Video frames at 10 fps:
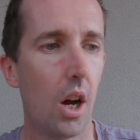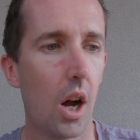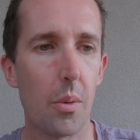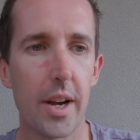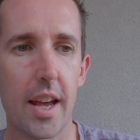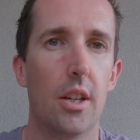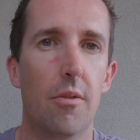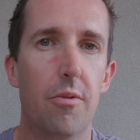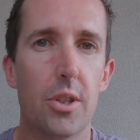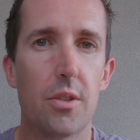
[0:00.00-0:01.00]
I went out
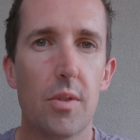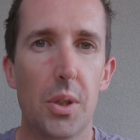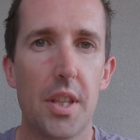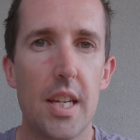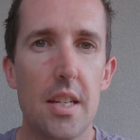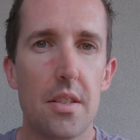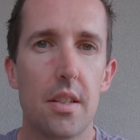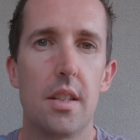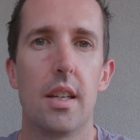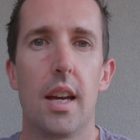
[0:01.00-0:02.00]
first of all in these,
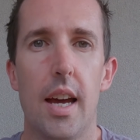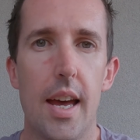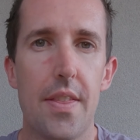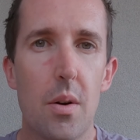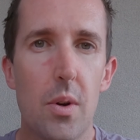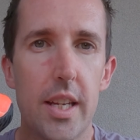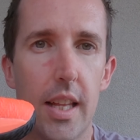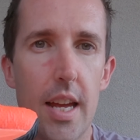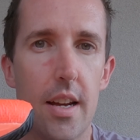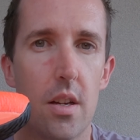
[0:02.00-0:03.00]
and then a week
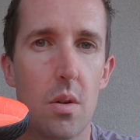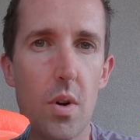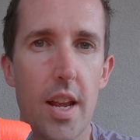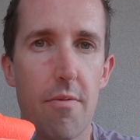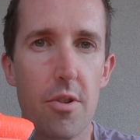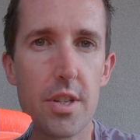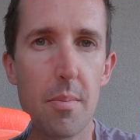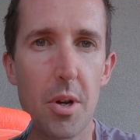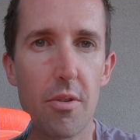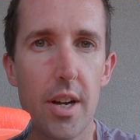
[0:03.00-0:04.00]
later went out for a
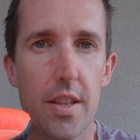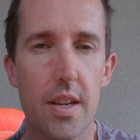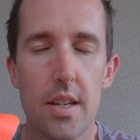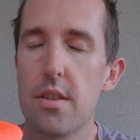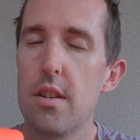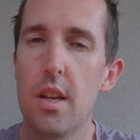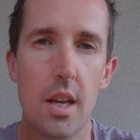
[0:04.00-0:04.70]
tempo run in these.